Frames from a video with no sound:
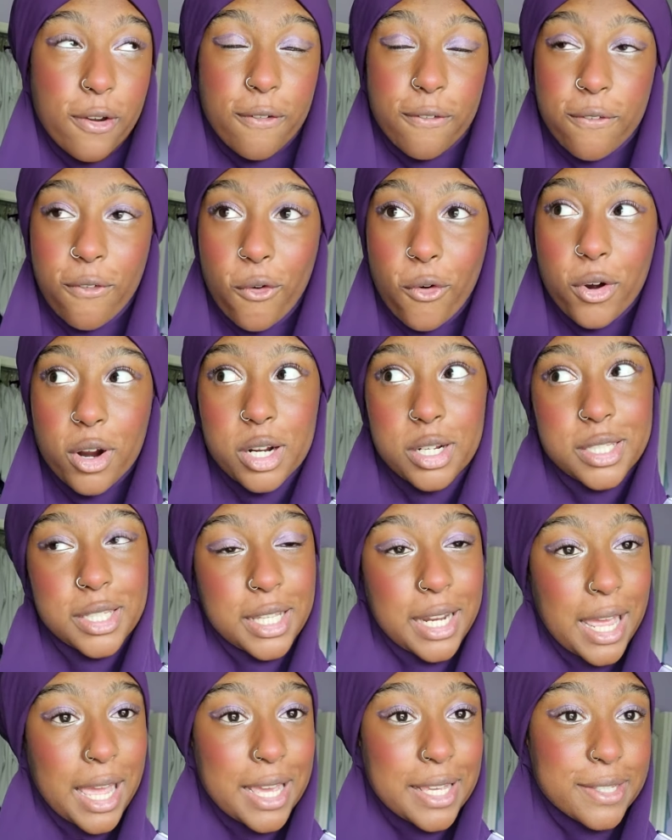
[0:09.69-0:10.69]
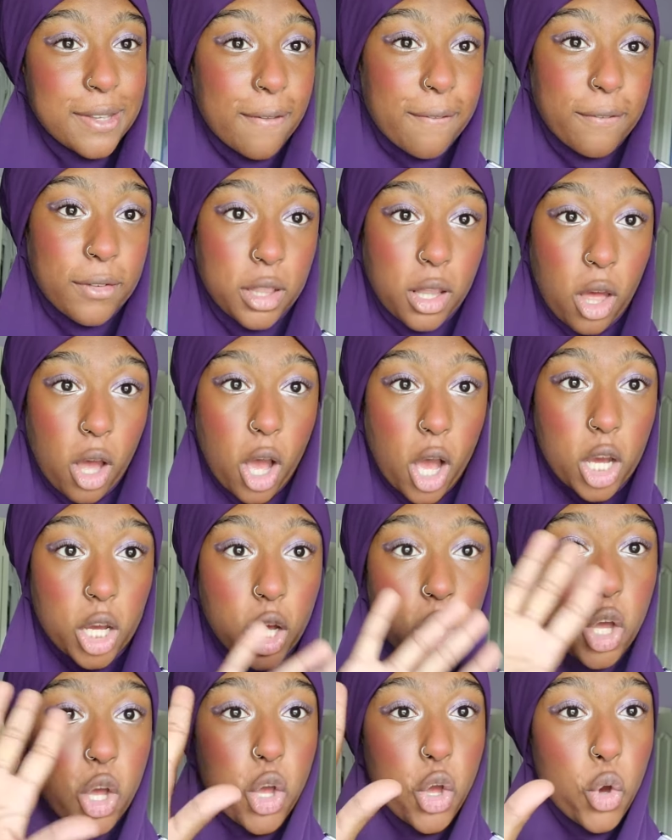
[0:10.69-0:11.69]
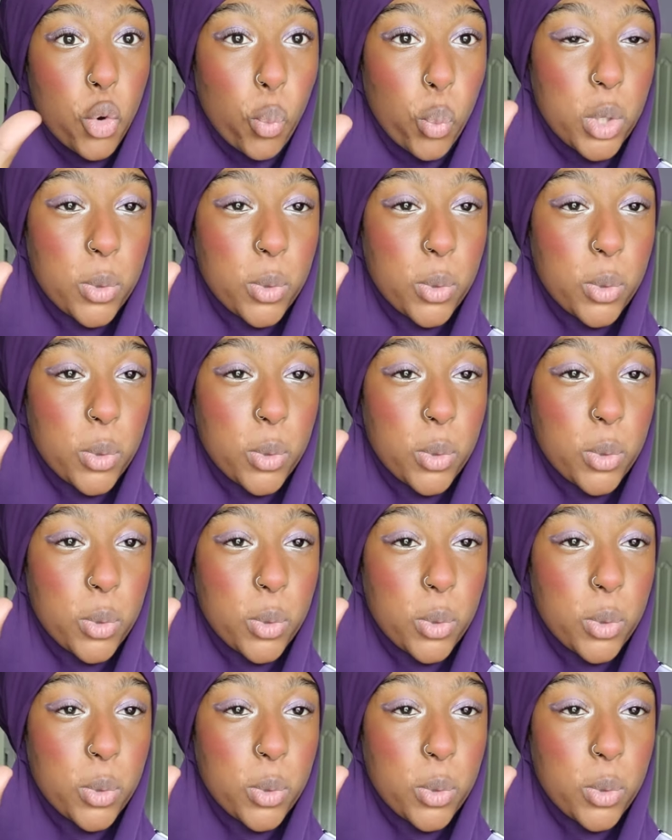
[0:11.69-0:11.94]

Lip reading: For today's vlog, we